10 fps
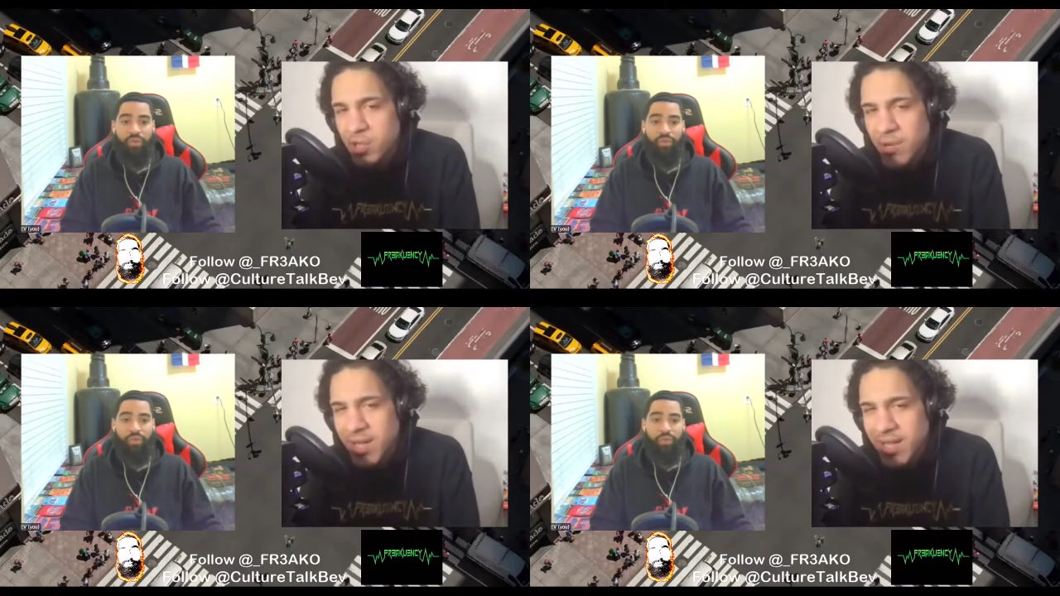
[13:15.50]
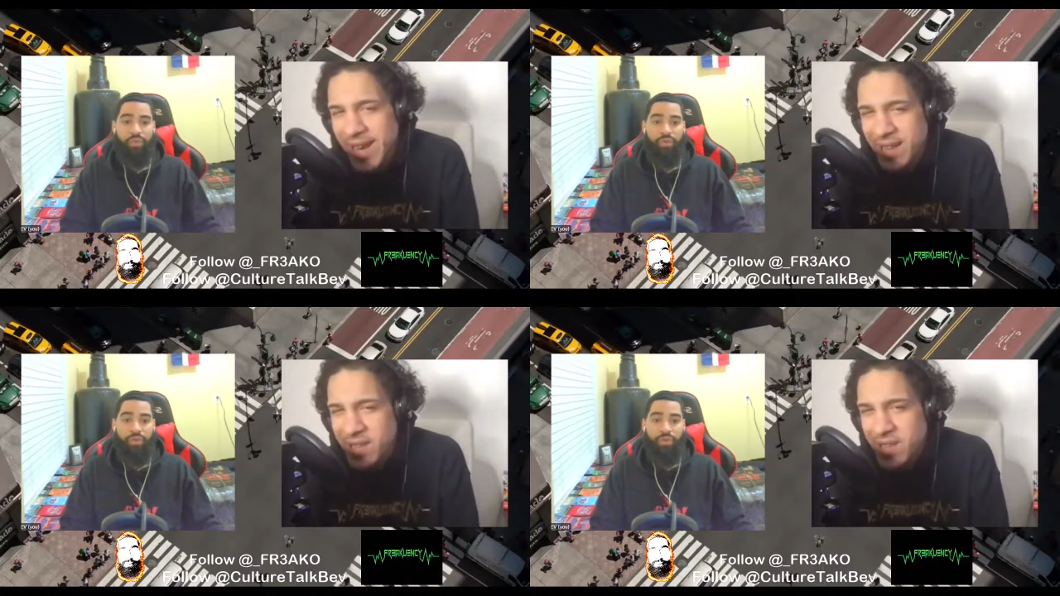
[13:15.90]
Speaker 1: too
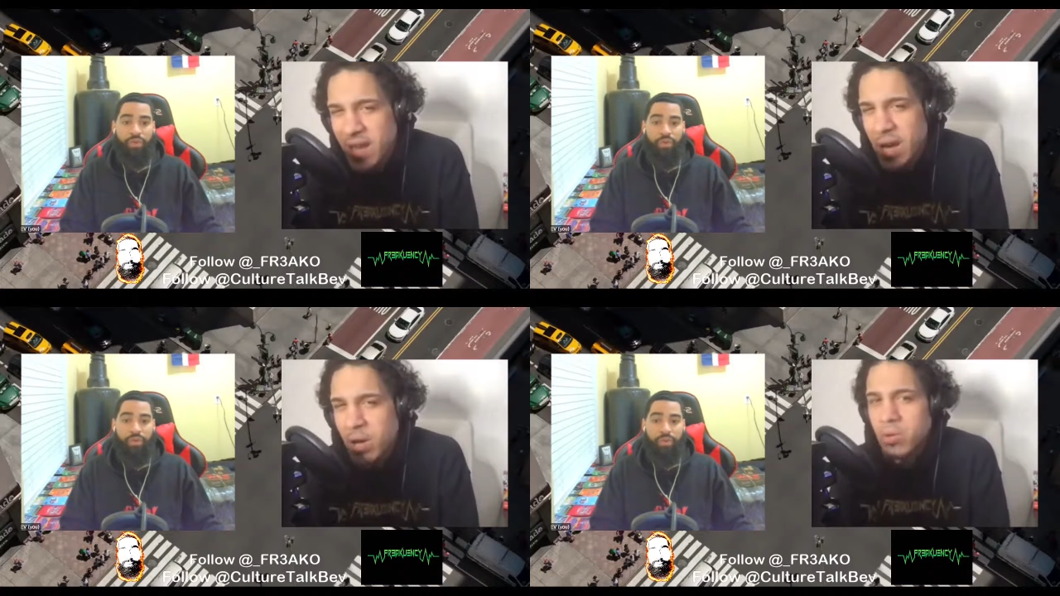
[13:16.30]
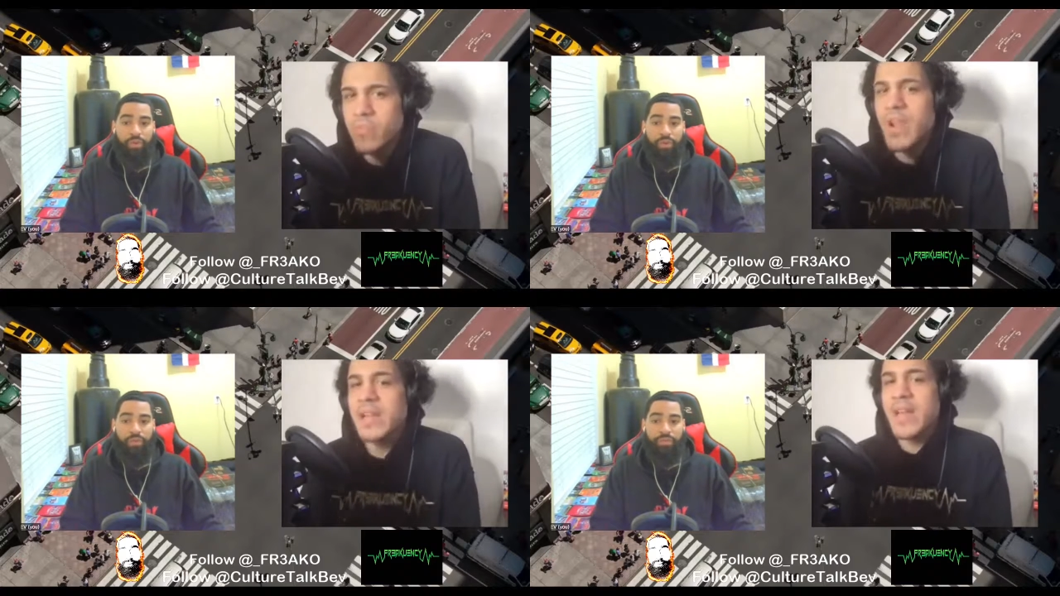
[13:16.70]
condensed now.
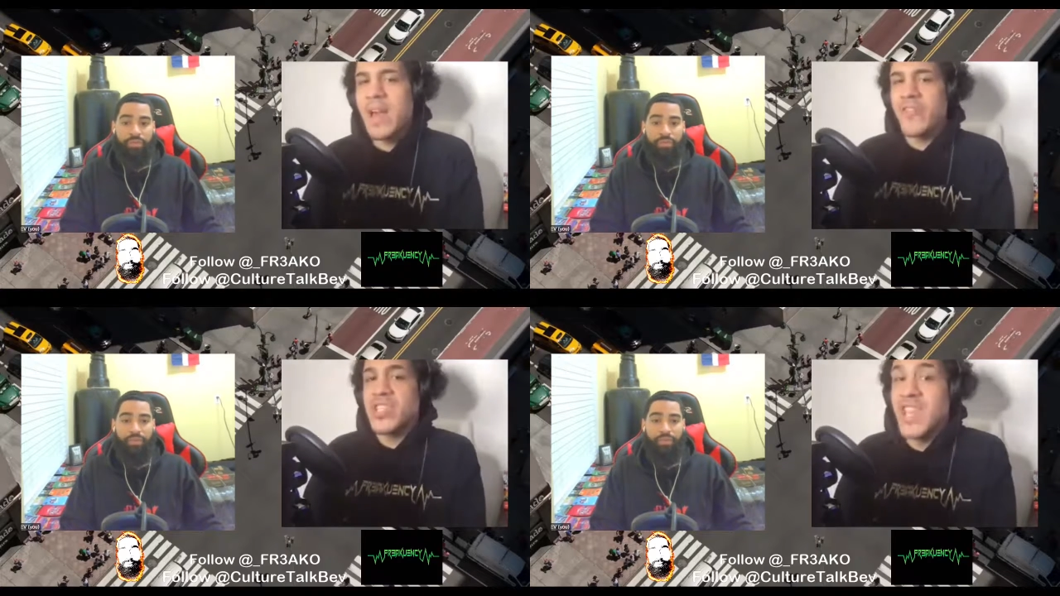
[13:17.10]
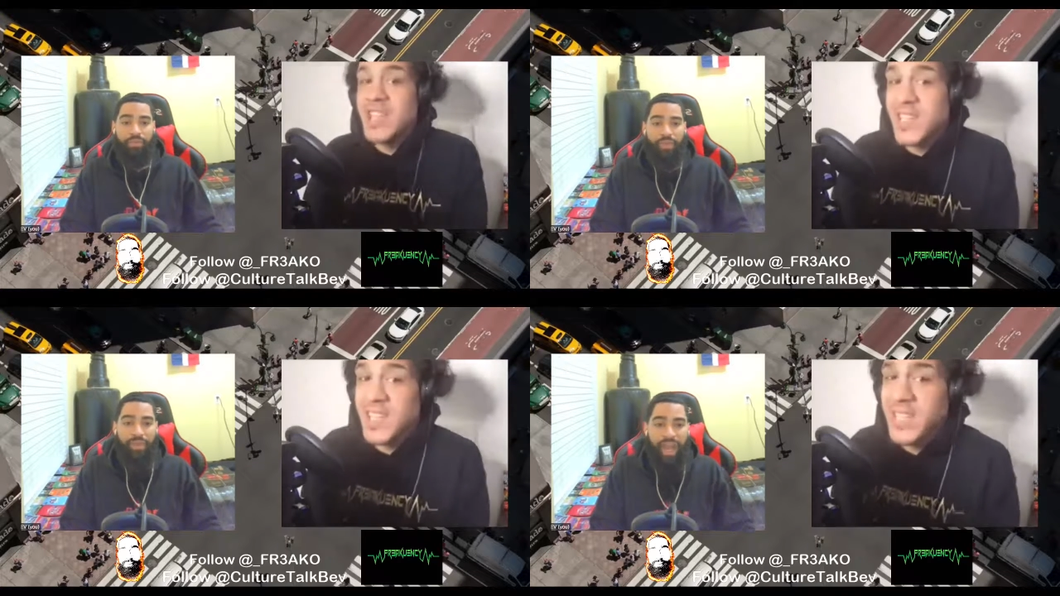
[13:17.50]
Right now, the
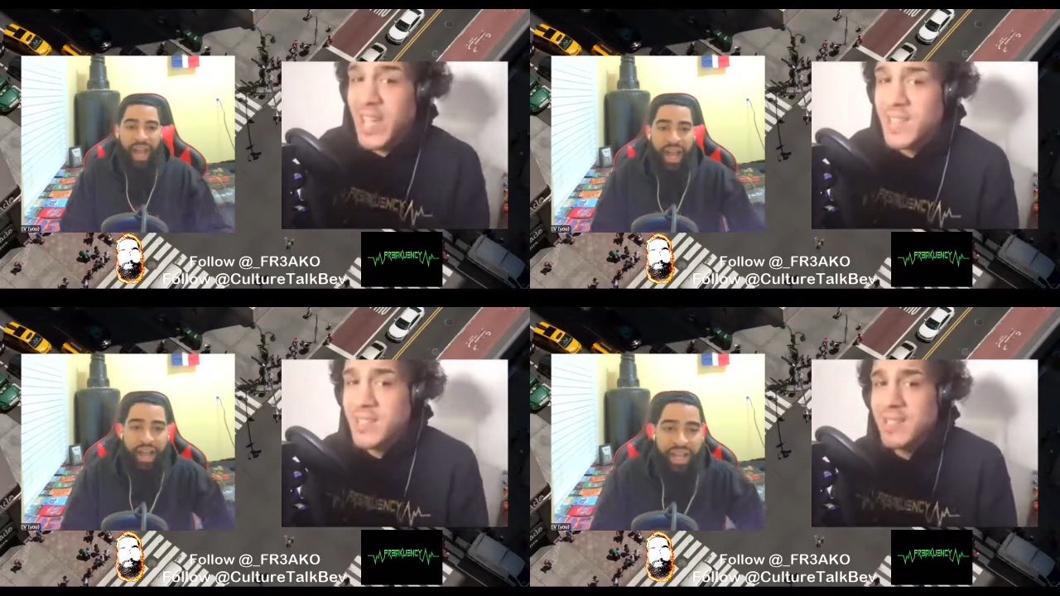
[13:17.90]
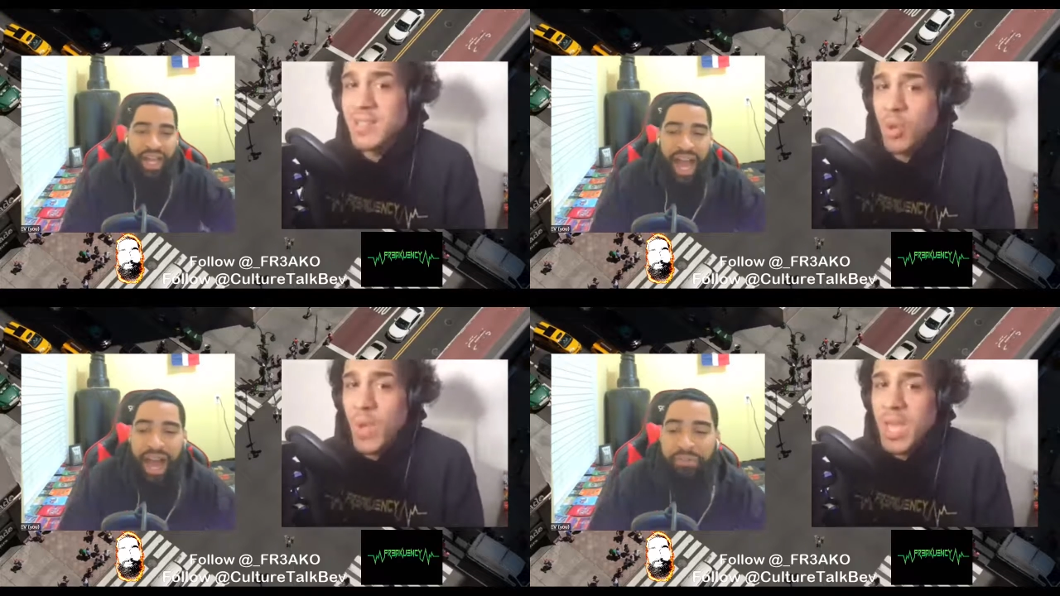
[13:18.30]
stage condensed.
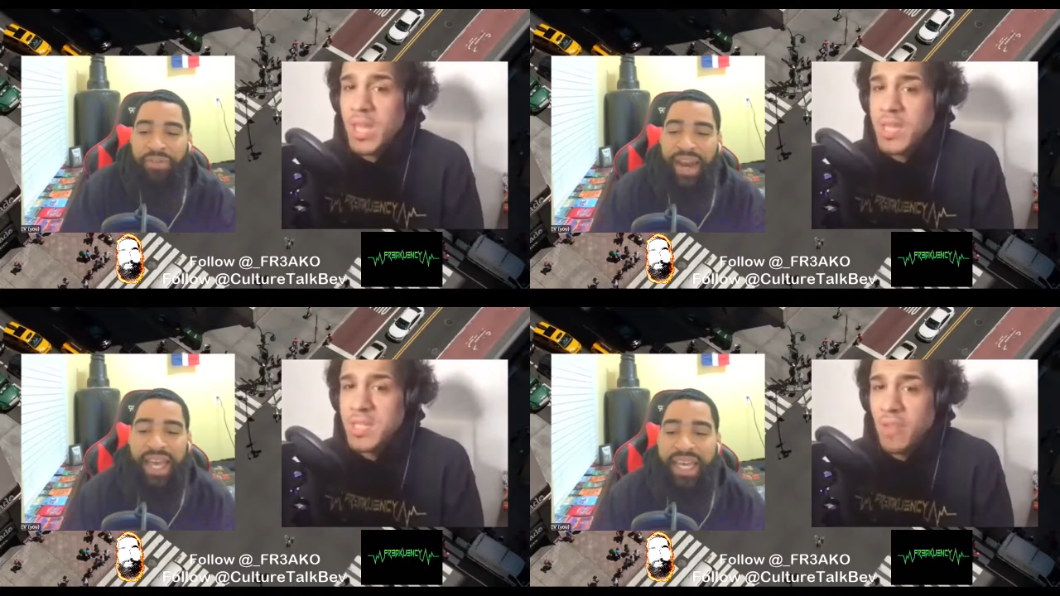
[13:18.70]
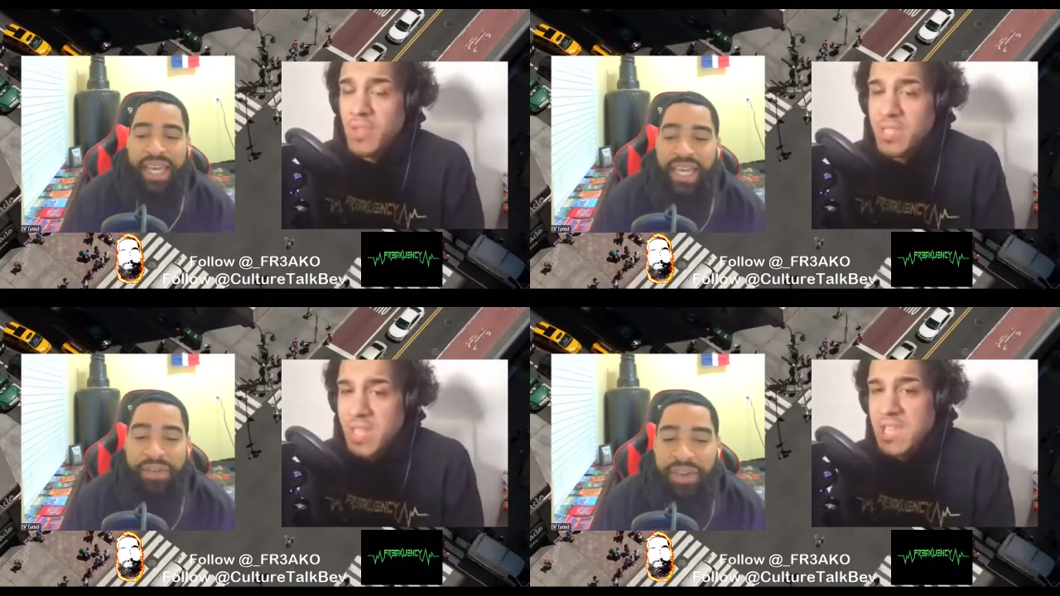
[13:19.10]
I feel like
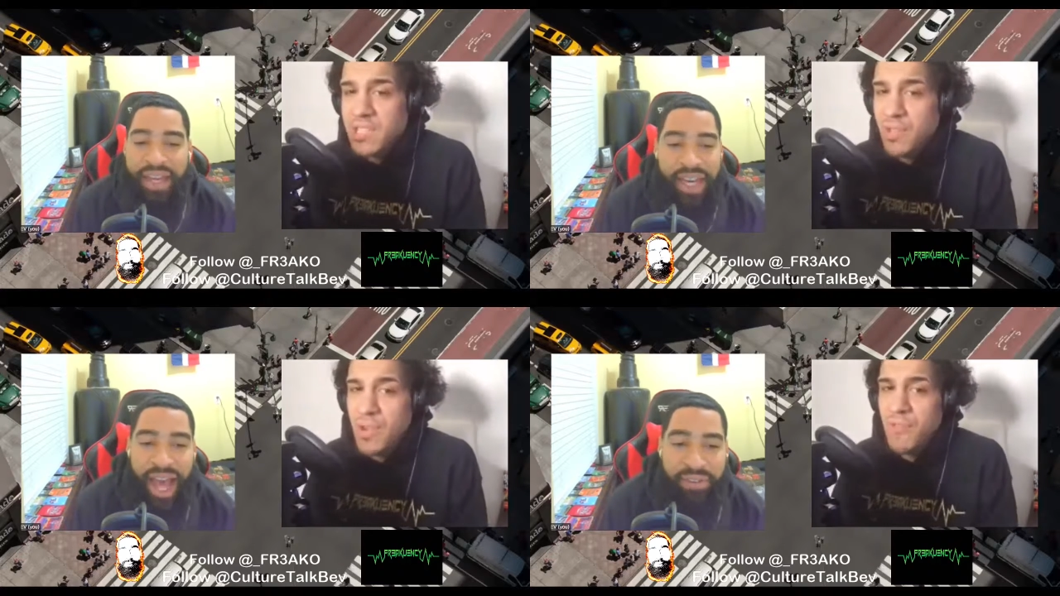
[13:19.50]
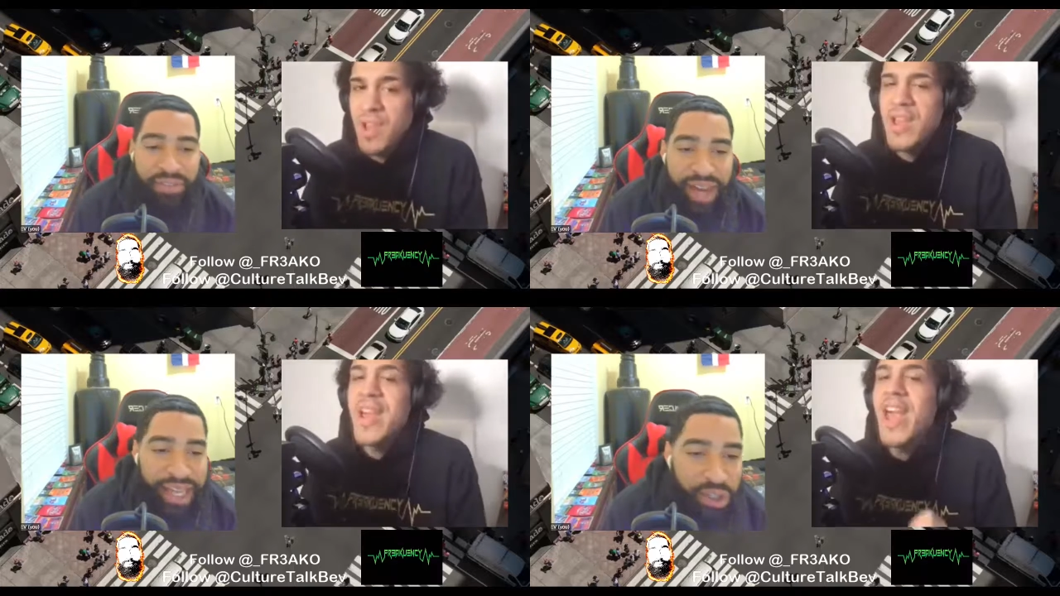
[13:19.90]
even. I feel
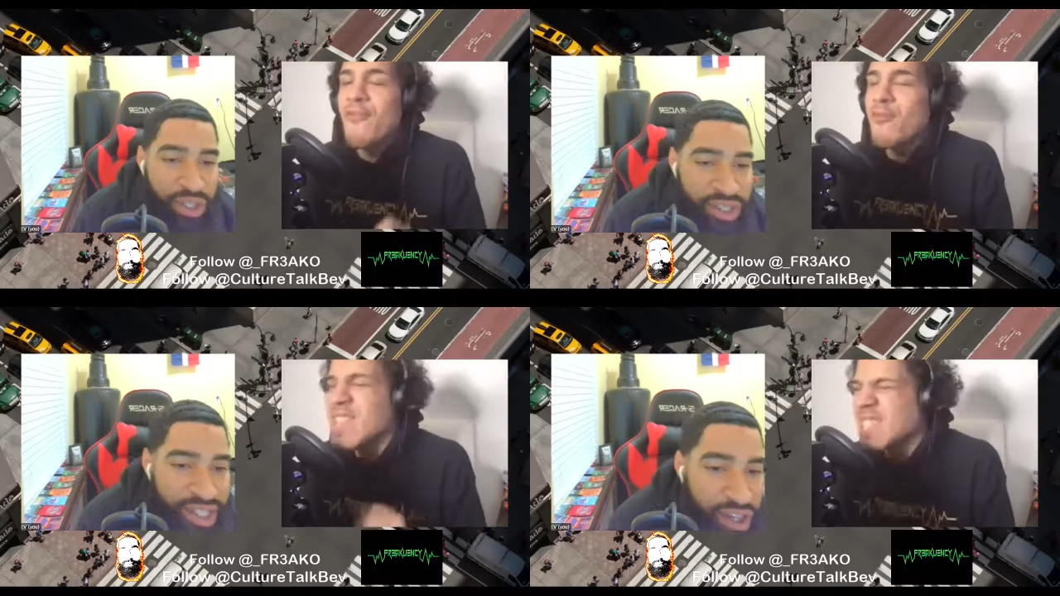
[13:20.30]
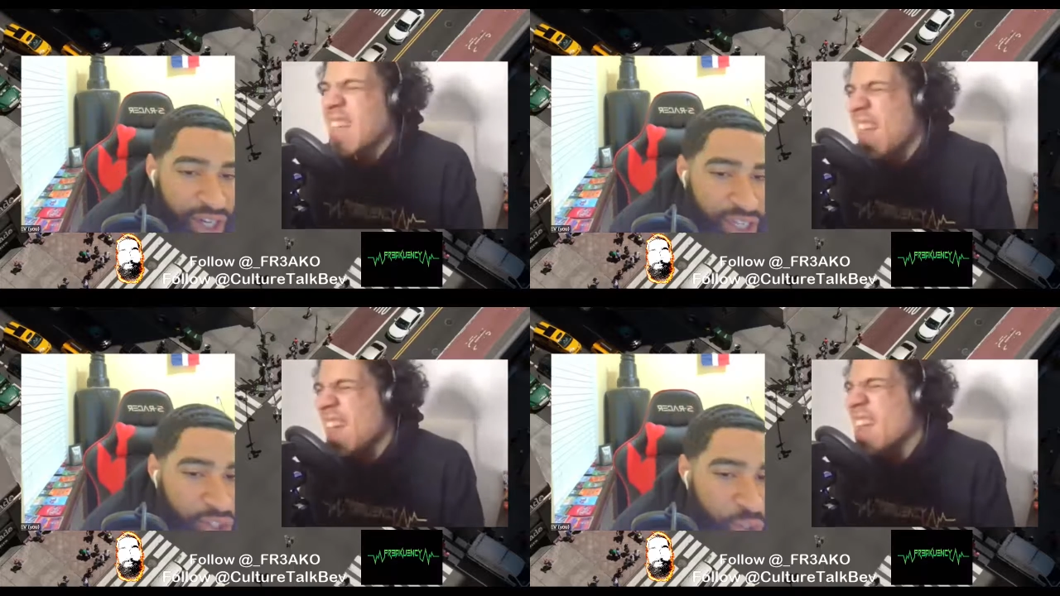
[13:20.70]
like you could still
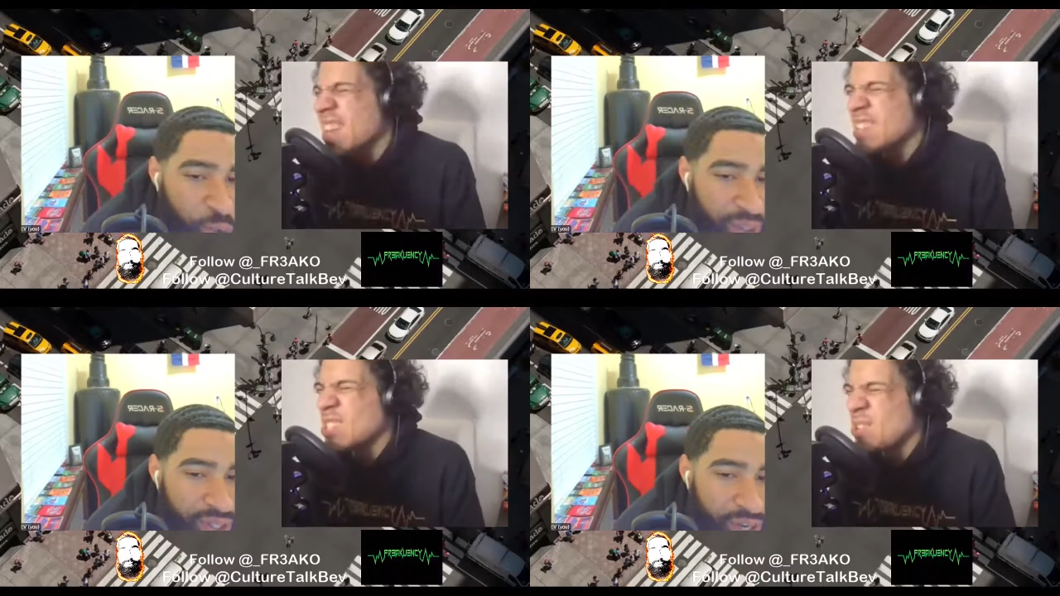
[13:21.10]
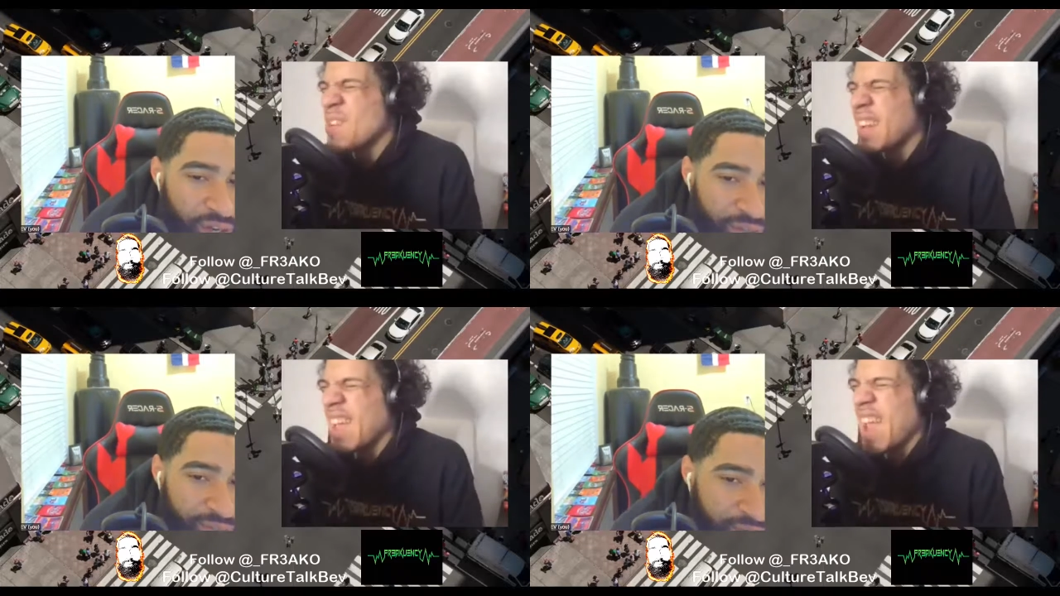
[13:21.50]
look stupid
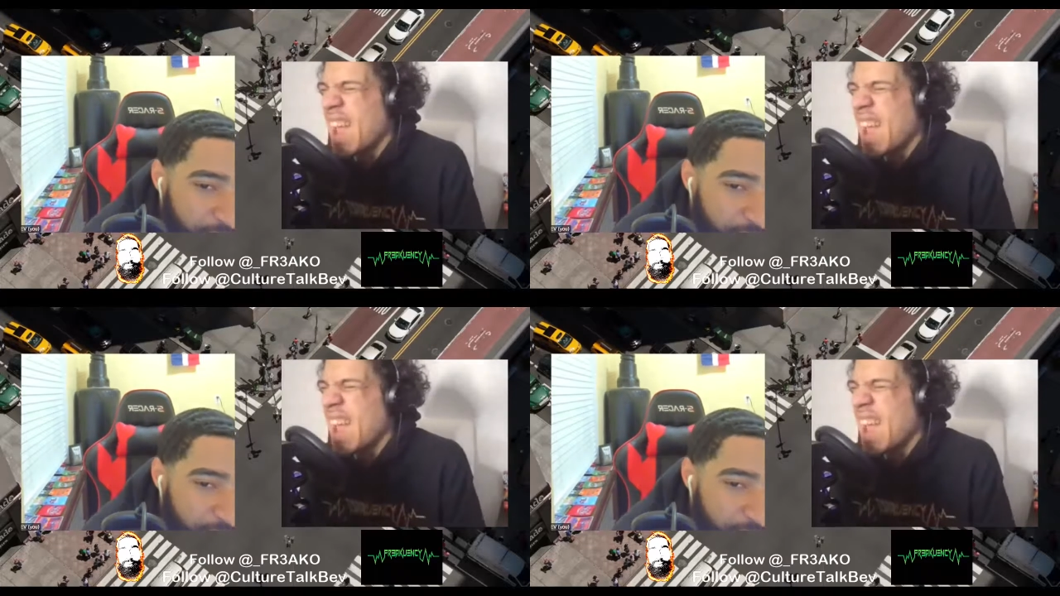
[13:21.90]
though.